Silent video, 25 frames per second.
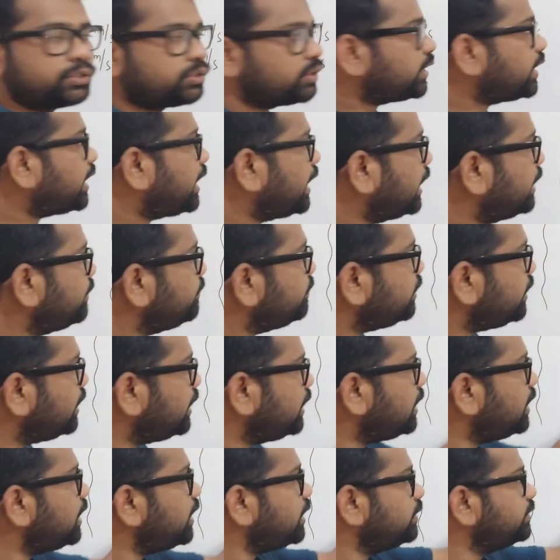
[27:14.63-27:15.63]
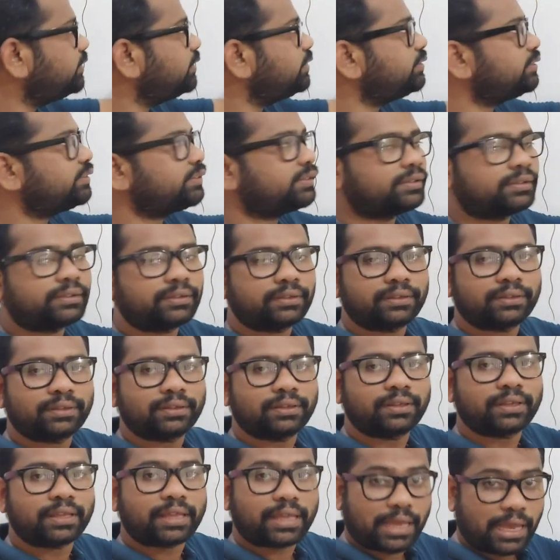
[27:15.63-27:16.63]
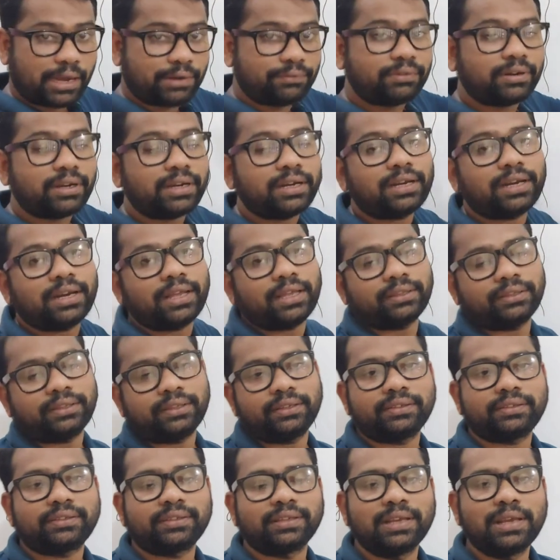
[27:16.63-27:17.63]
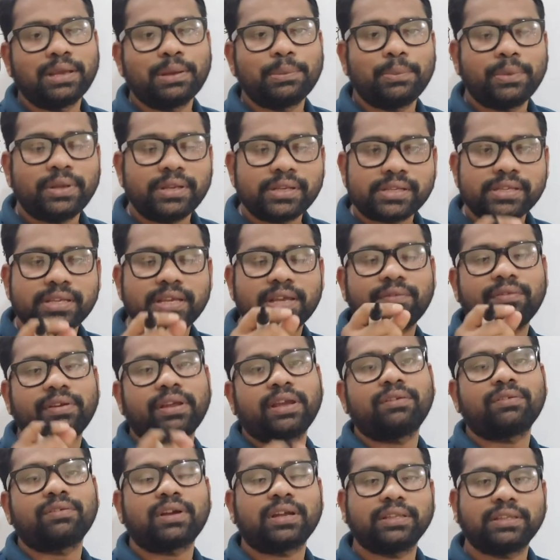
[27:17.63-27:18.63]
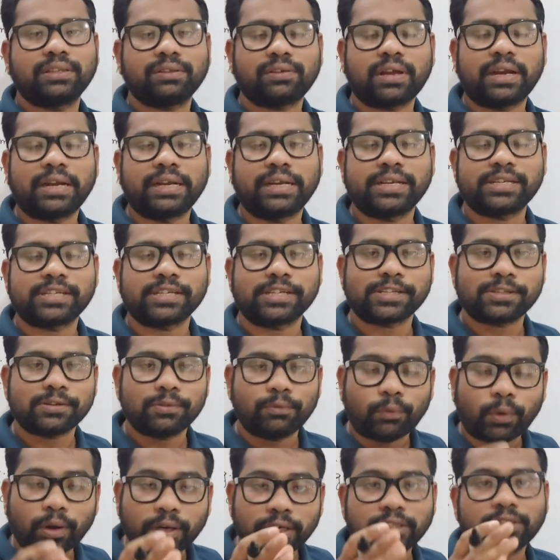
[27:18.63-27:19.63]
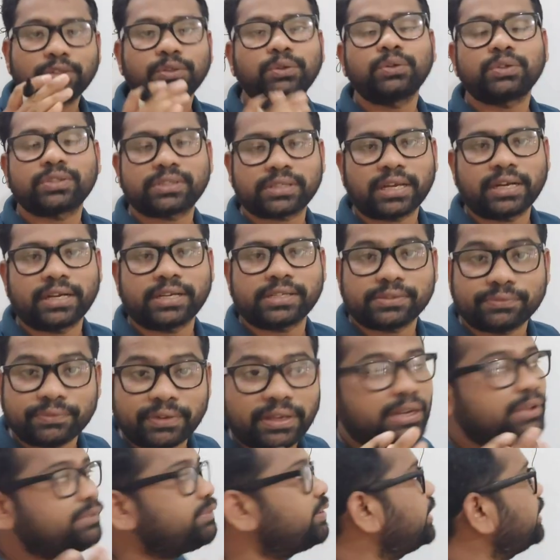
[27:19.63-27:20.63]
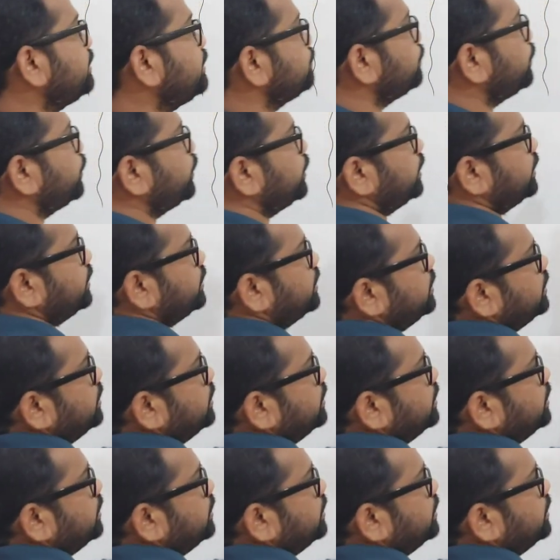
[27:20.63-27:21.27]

So can we write like this? Can we write like this? Means here we have conditions. So what are those conditions? Very, very important.